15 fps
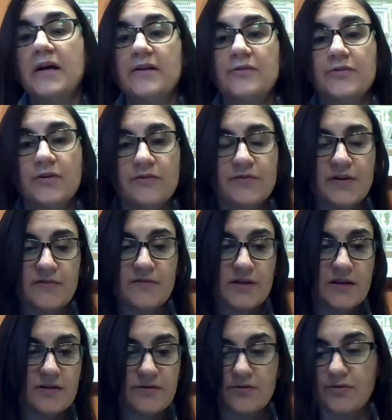I don't know if you have
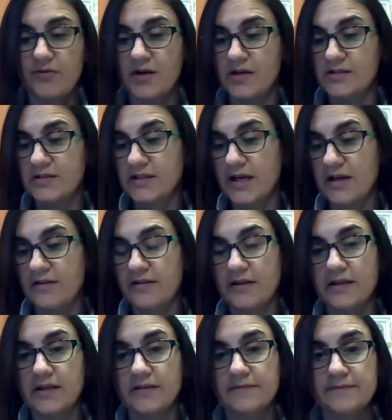any other thoughts,
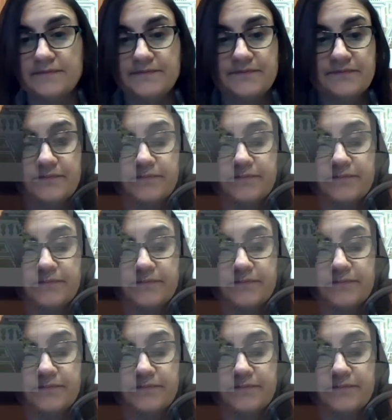Kathleen.